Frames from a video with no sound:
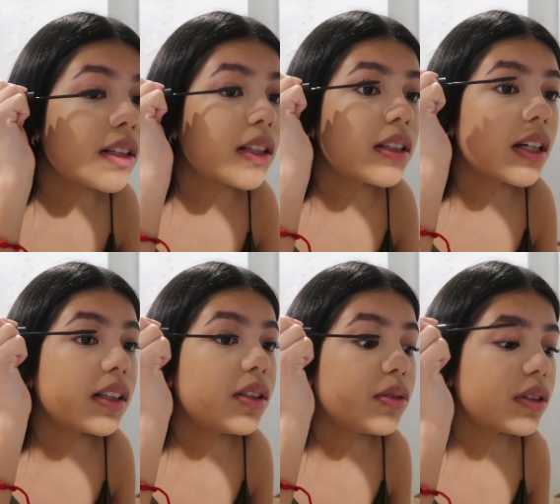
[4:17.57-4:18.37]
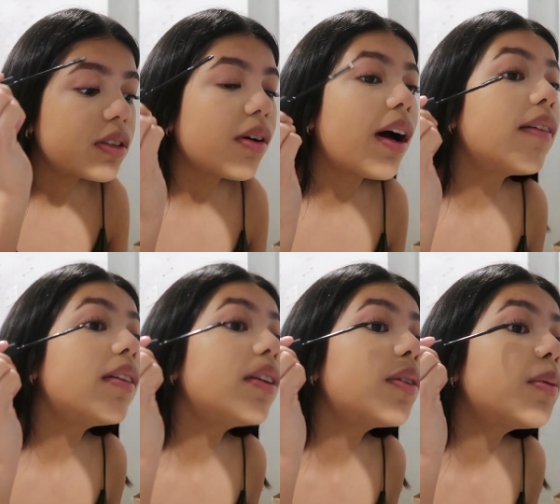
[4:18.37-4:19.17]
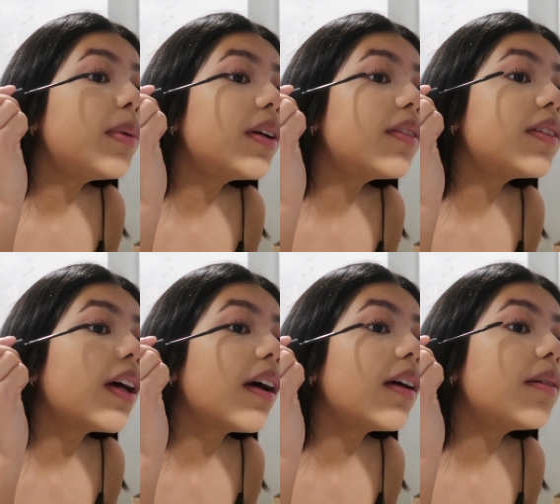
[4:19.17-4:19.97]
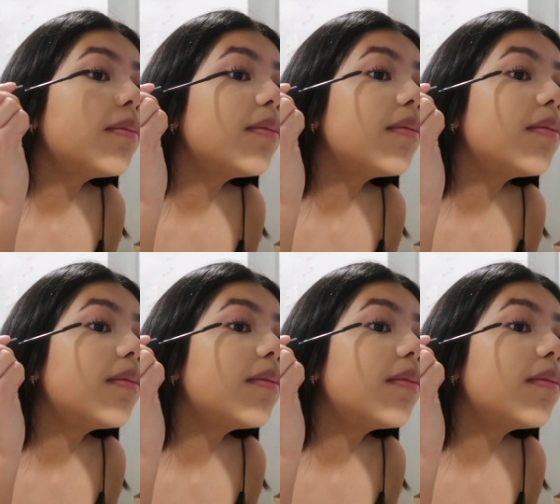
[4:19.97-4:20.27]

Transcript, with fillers: since I do still have a little bit of time.